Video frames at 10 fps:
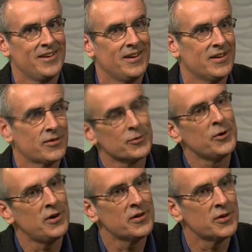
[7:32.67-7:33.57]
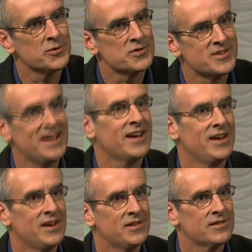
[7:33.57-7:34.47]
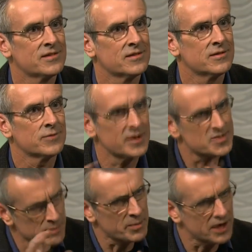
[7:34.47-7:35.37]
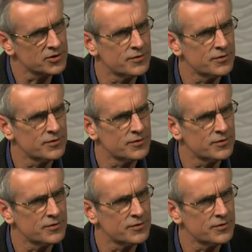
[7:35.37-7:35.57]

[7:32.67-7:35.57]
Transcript: uh, through all those decades uh, really prepared you